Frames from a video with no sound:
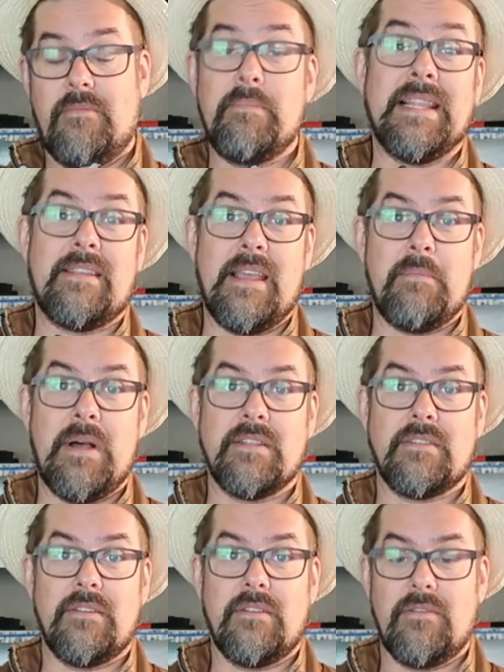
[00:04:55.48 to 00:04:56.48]

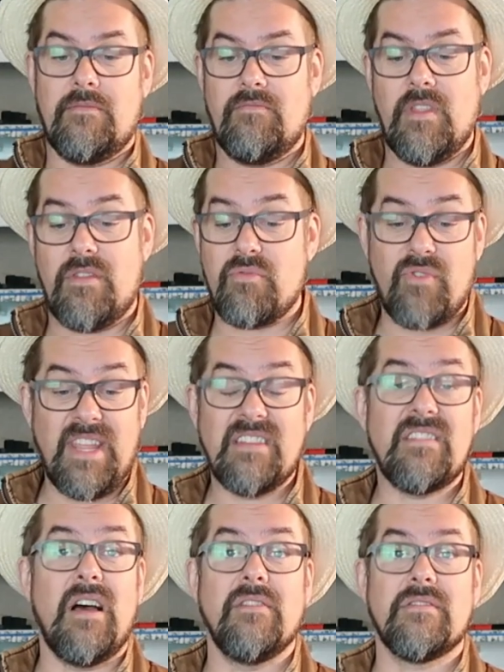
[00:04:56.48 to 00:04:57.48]
Biltema's 3
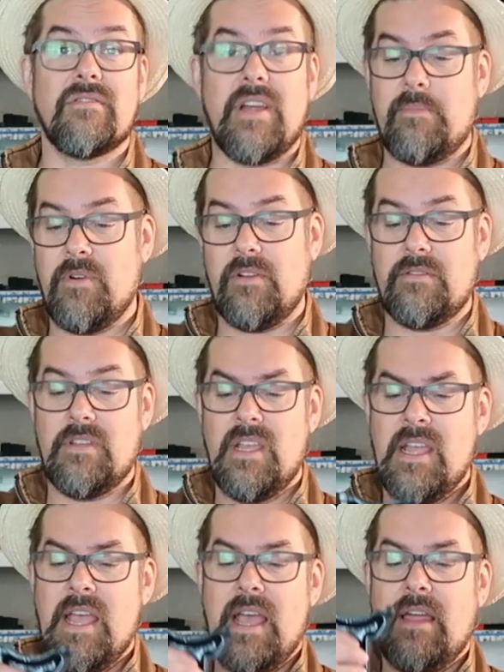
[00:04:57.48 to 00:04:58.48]
tons tripods.
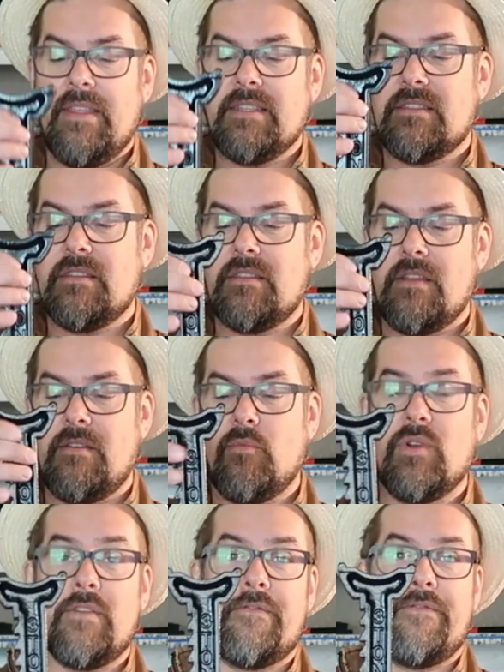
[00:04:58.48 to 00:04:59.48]
And this is
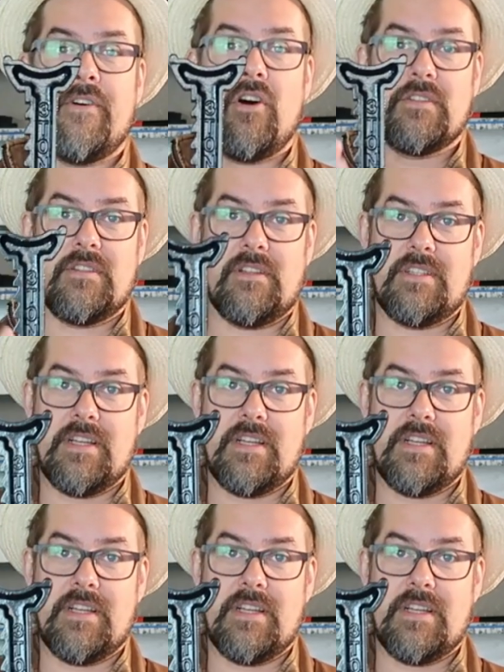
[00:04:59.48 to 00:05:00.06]
with the fast